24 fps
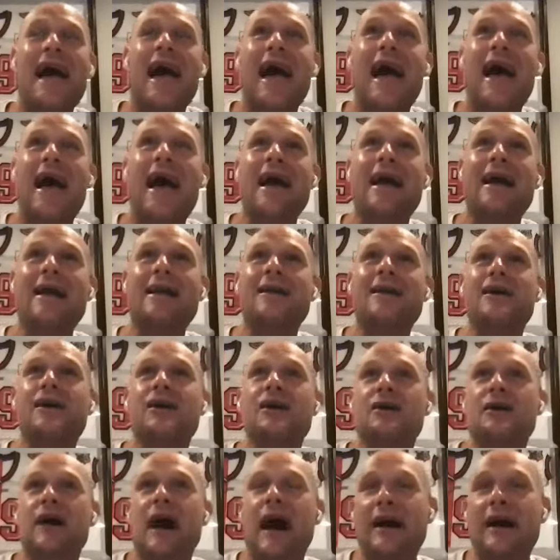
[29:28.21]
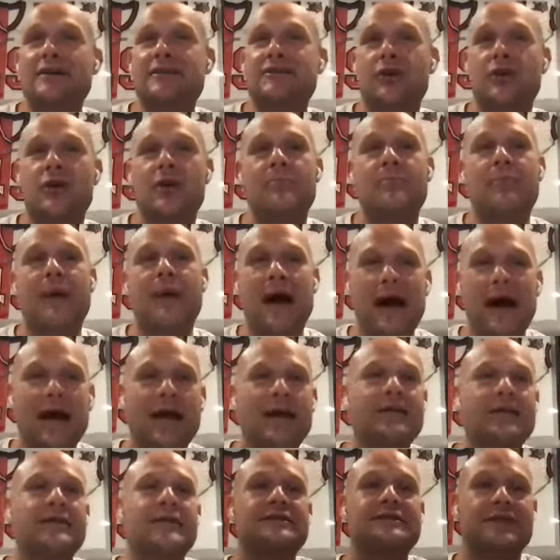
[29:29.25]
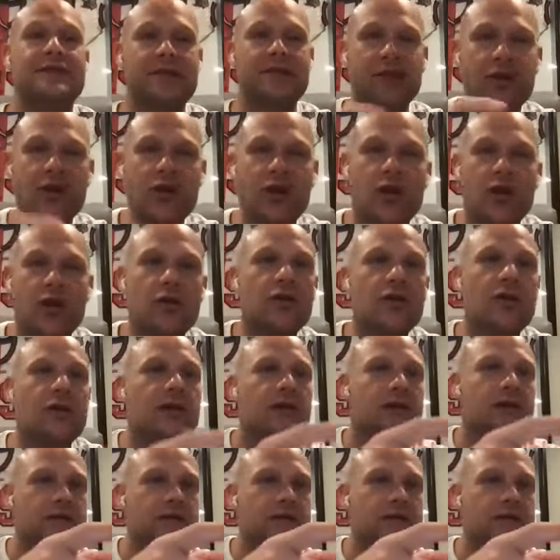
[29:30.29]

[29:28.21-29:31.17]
And I started buying these little